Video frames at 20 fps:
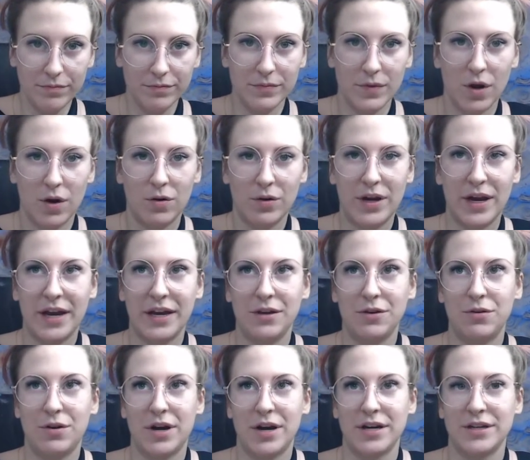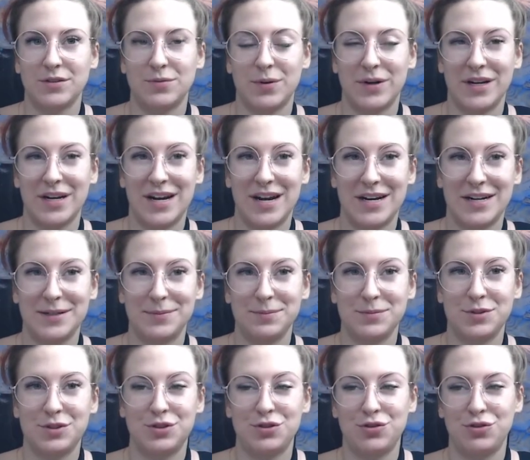Okay, you guys, when it
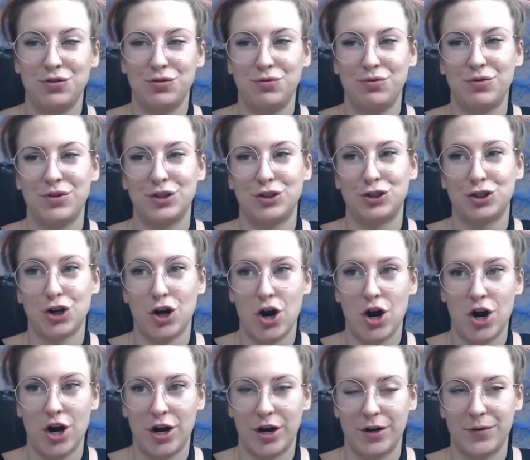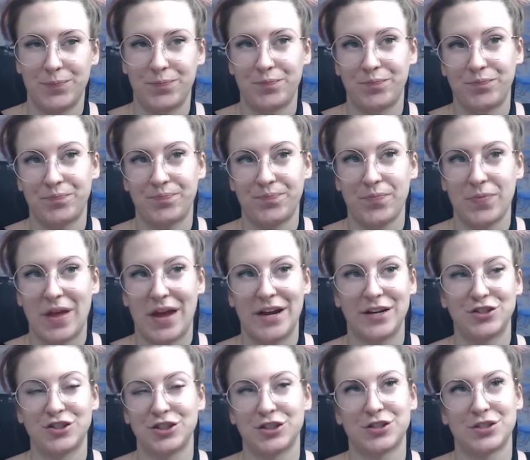comes to the jar, I
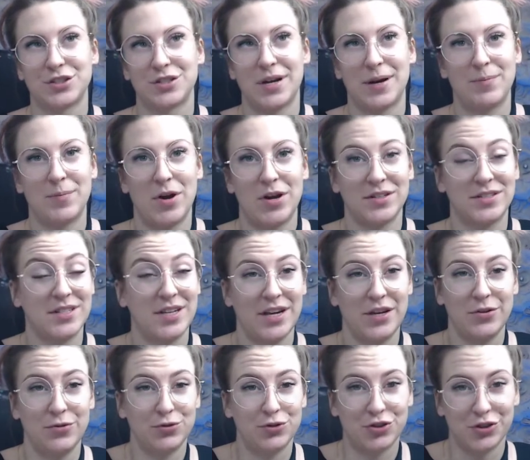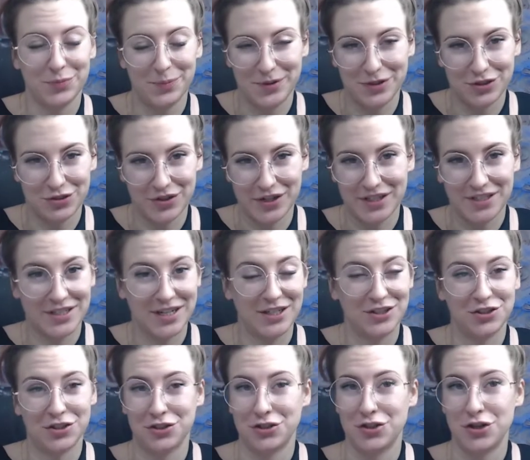just, I'm not saying you should be stressed. I
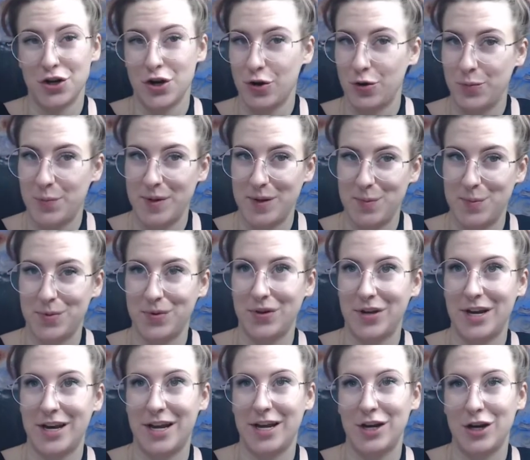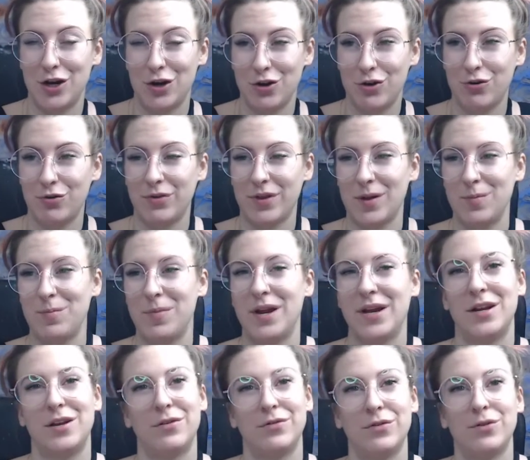just know people, and I know that
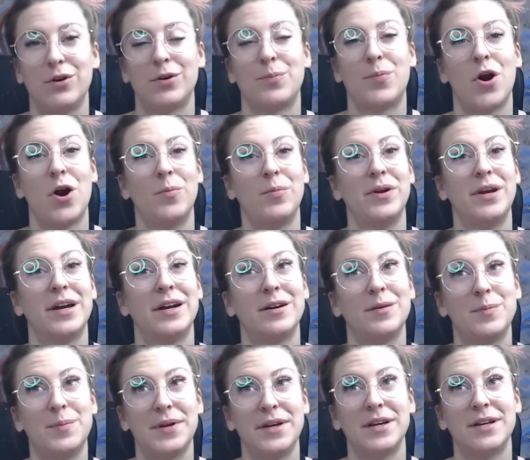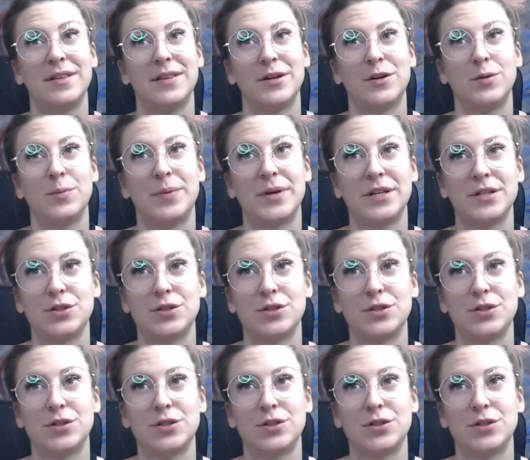many of you are probably going to be a little bit